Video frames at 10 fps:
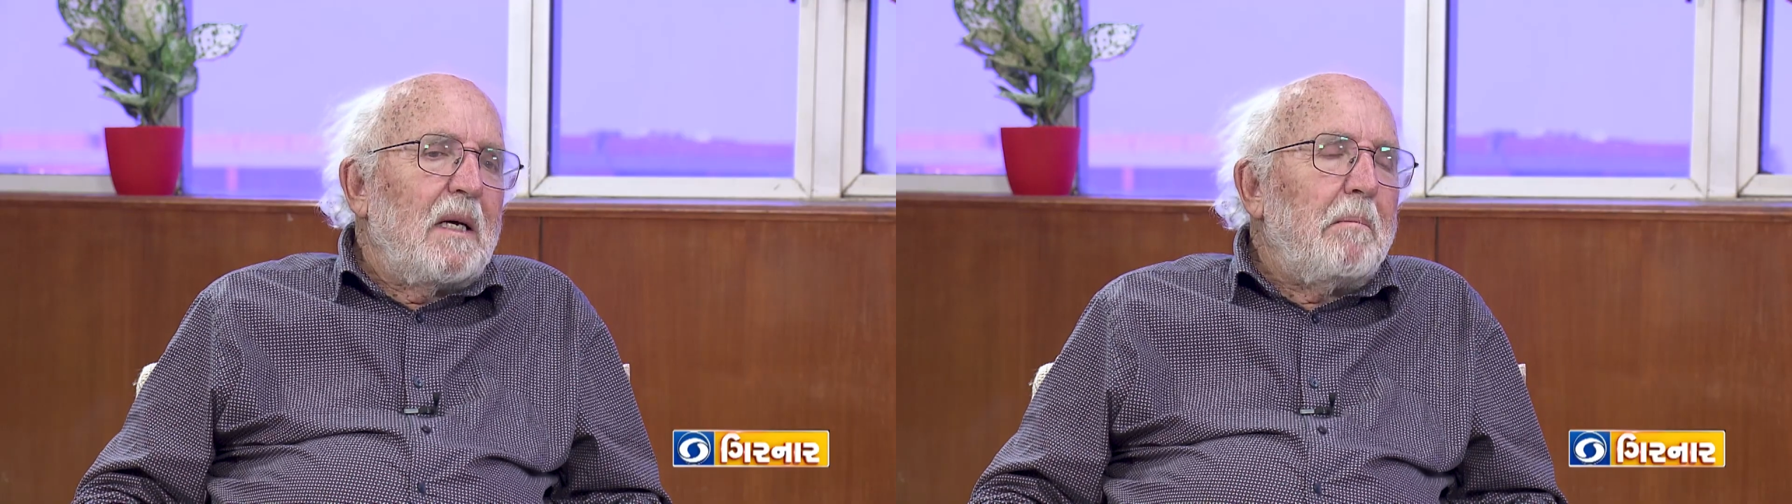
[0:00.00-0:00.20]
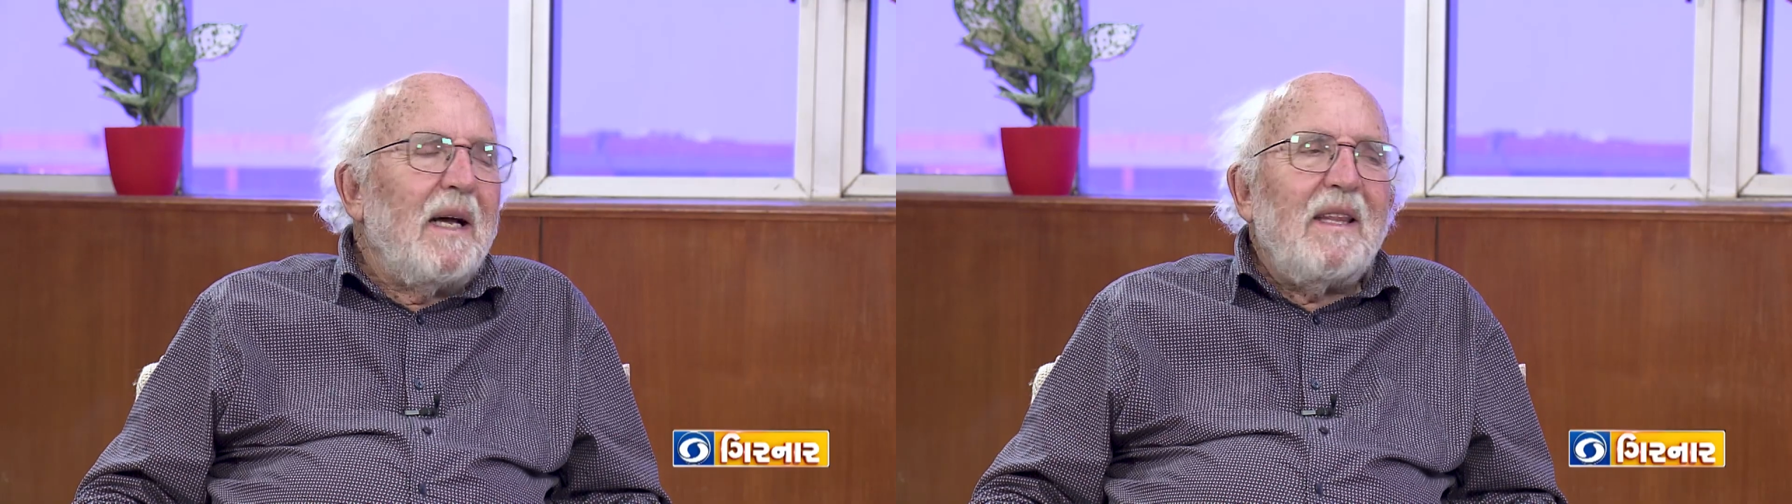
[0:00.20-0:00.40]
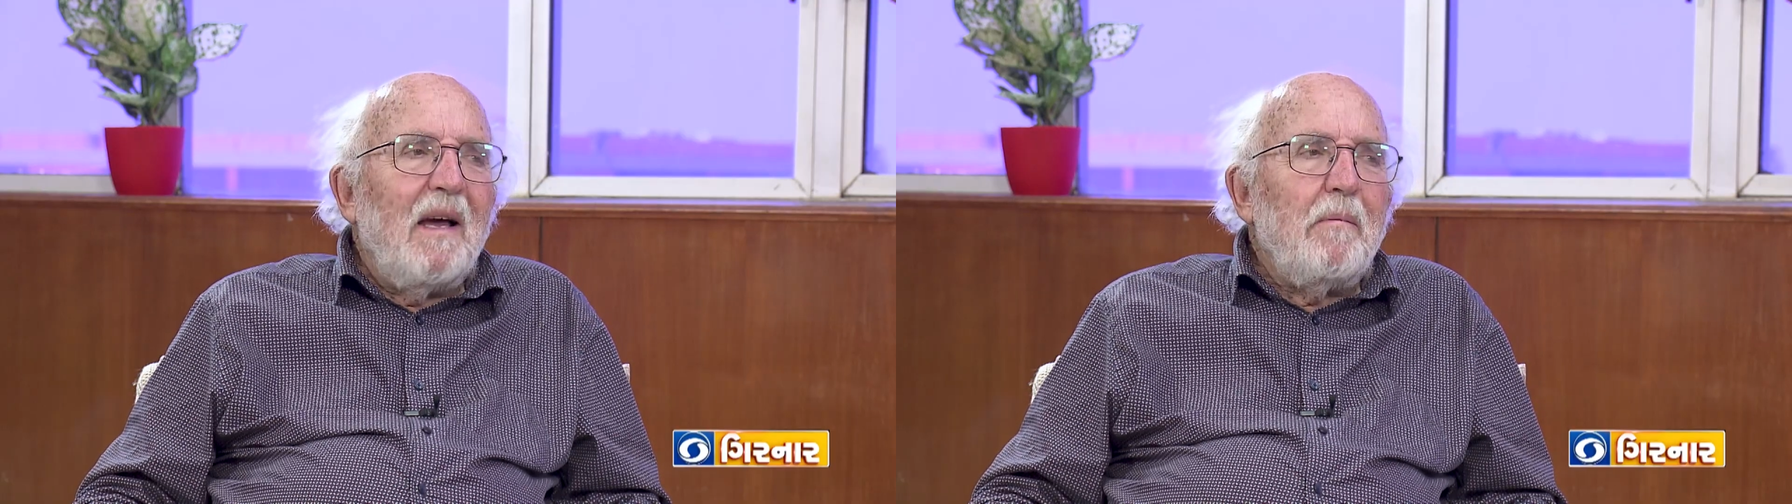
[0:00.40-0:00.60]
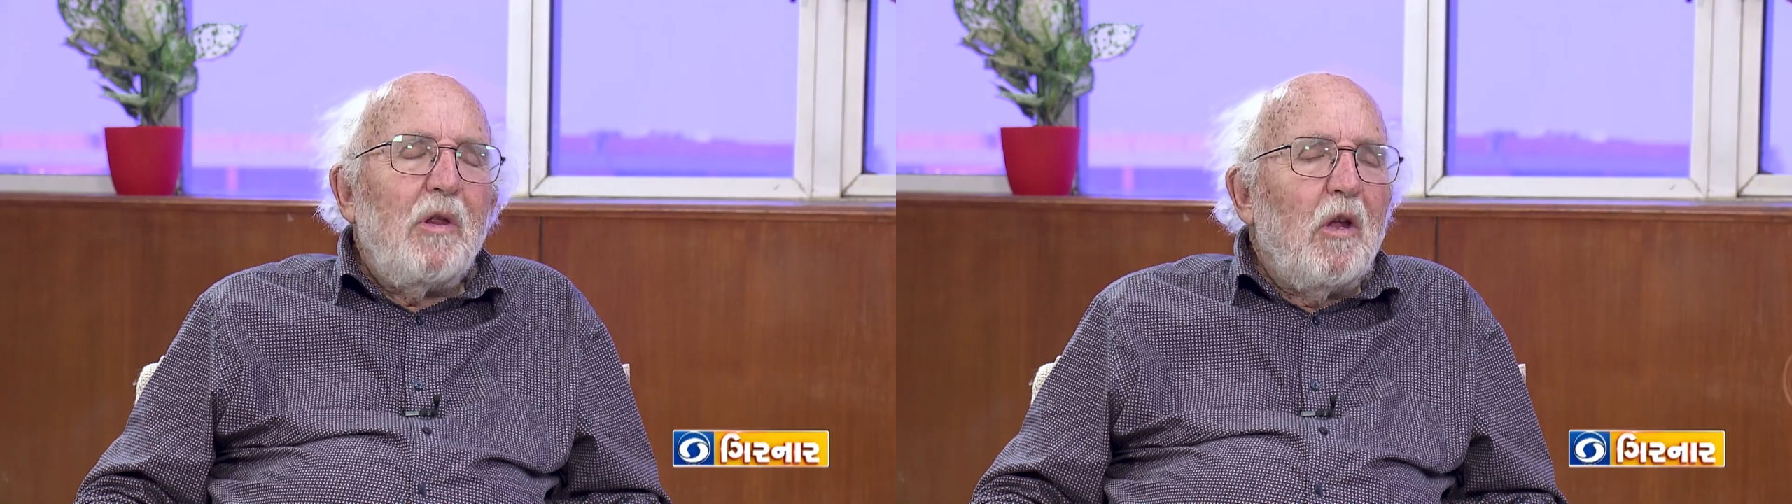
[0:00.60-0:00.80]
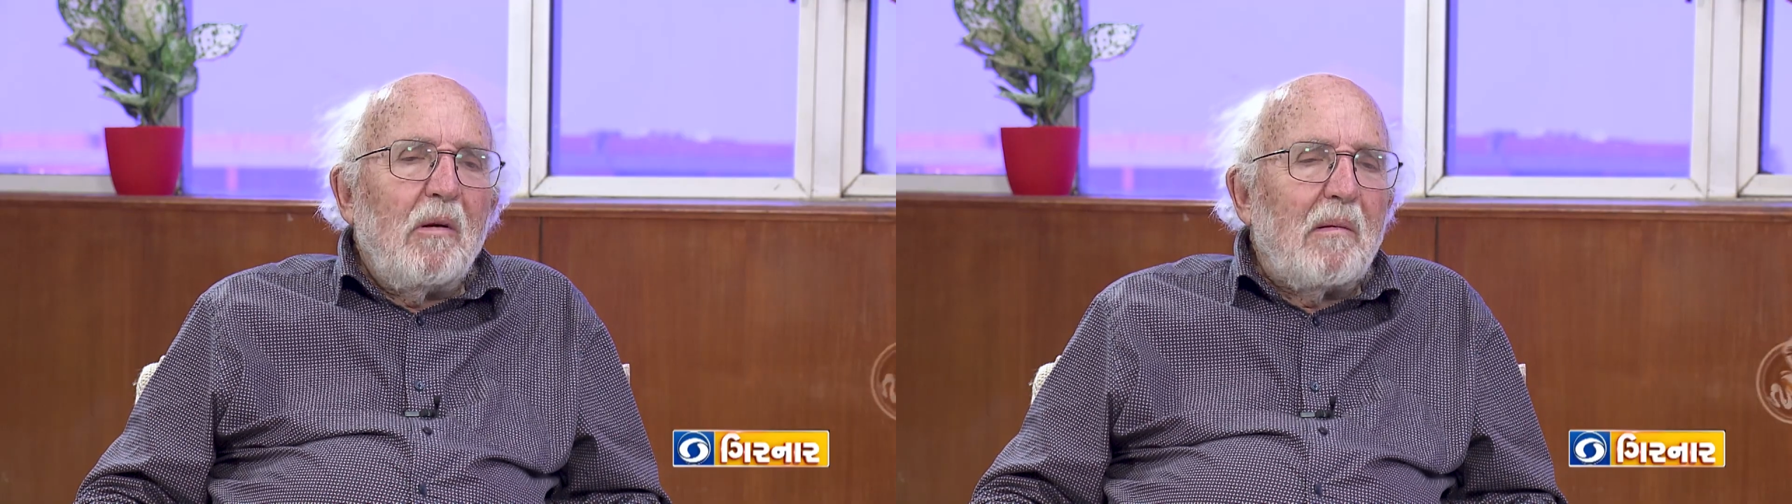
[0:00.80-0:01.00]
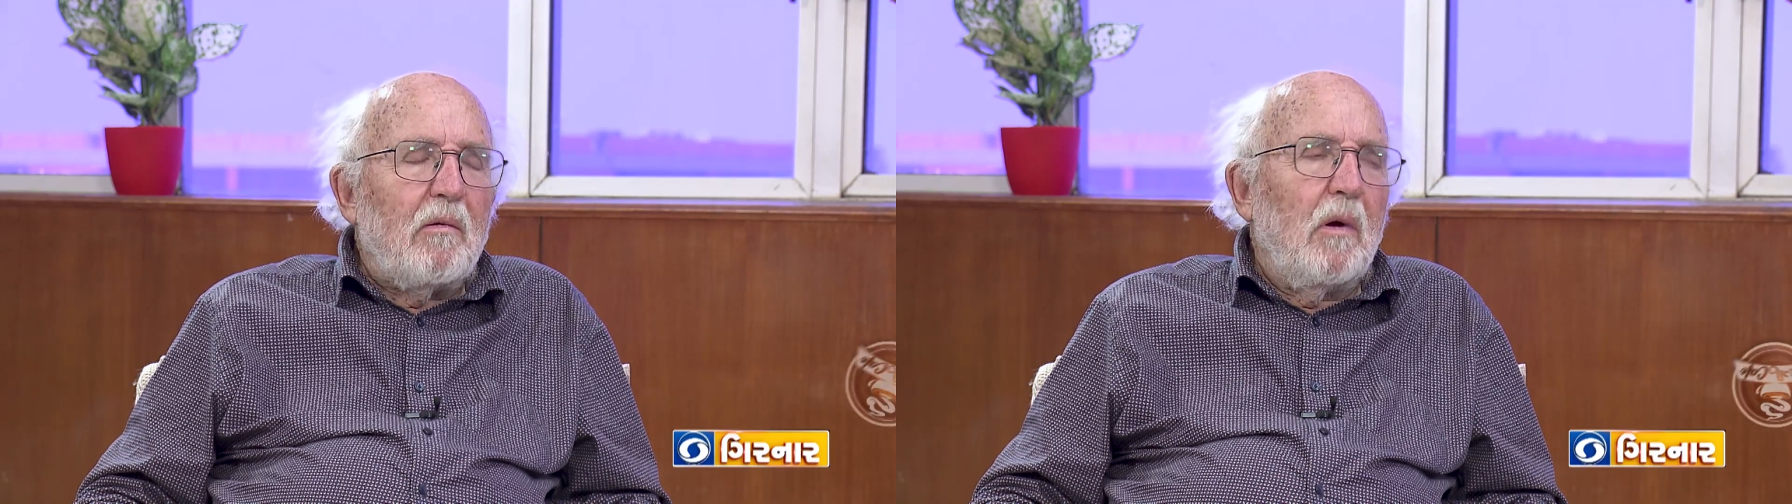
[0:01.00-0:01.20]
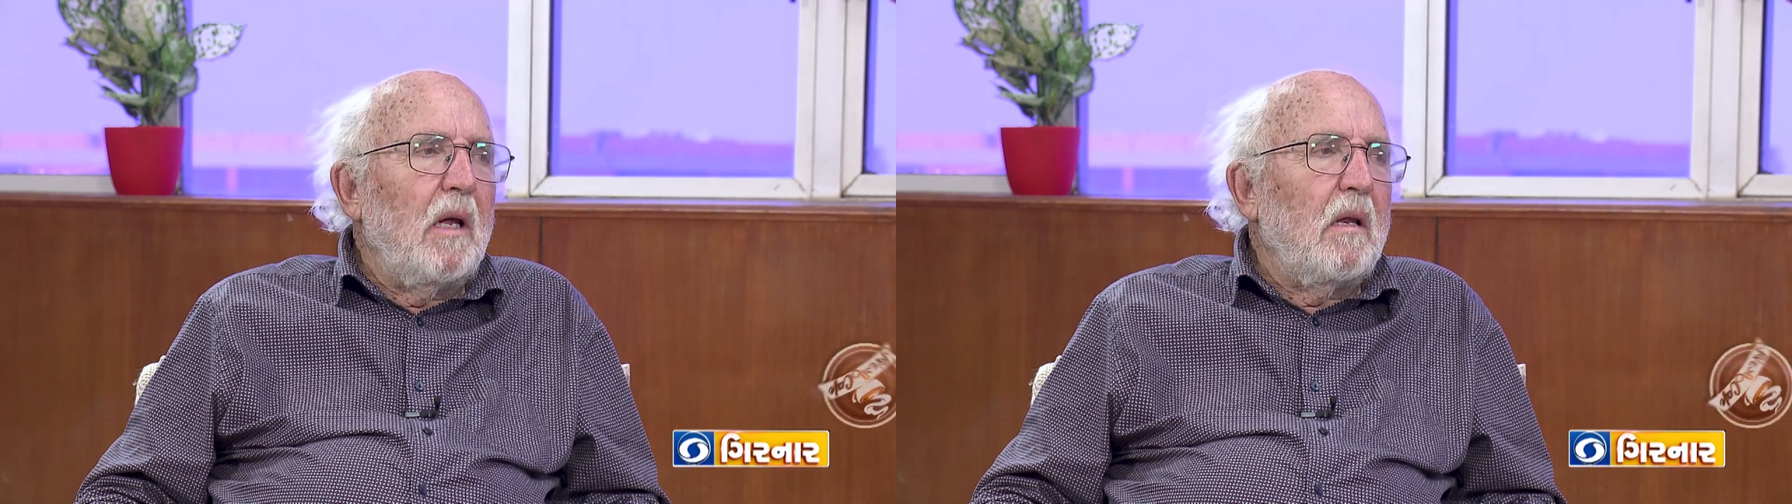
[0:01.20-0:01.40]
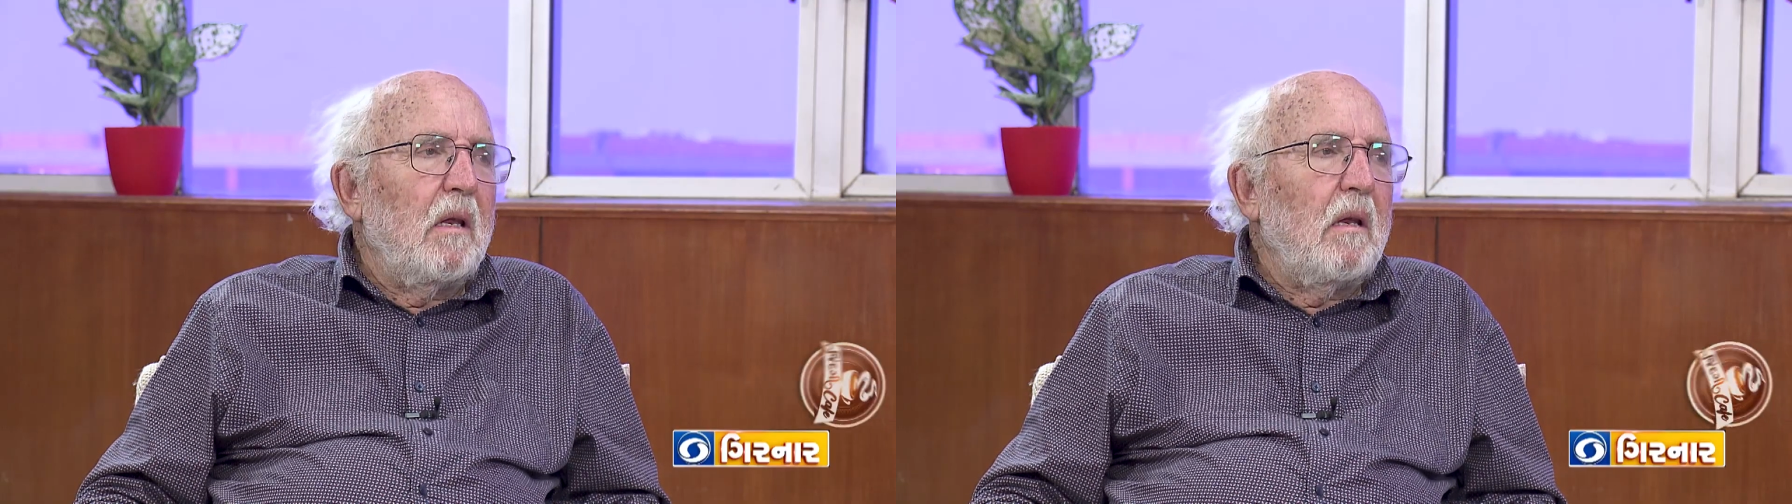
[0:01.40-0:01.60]
but I'm not sure
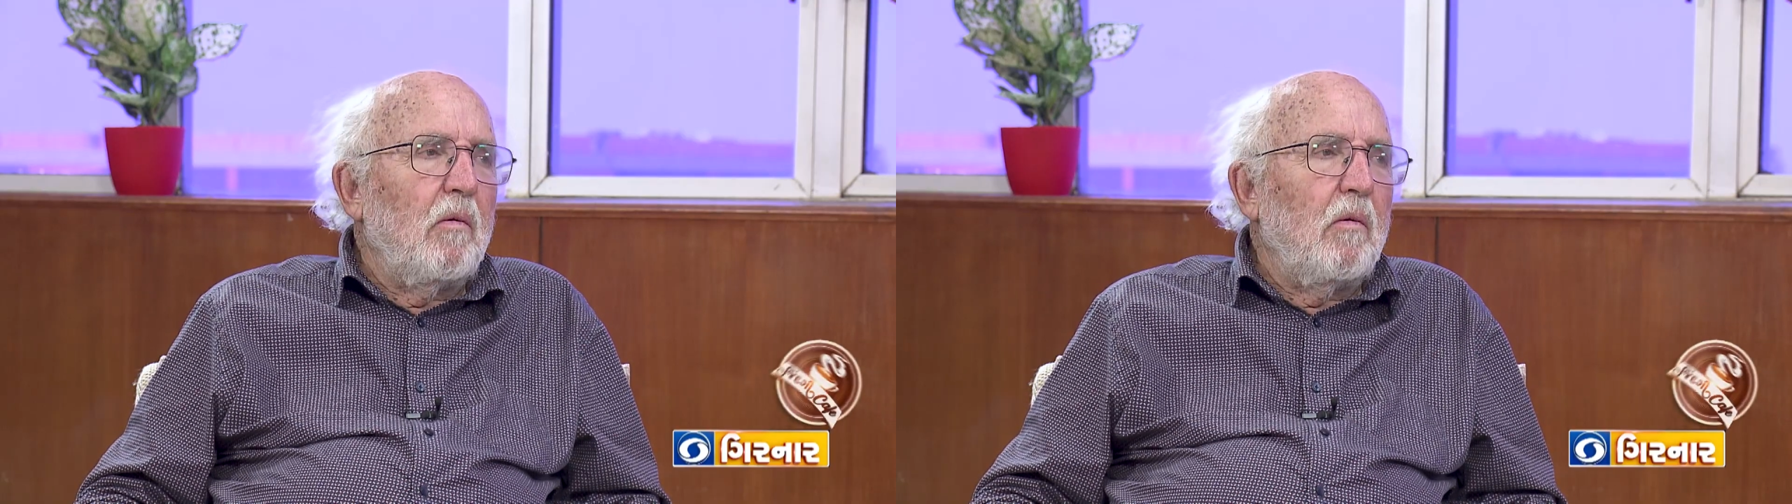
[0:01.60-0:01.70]
this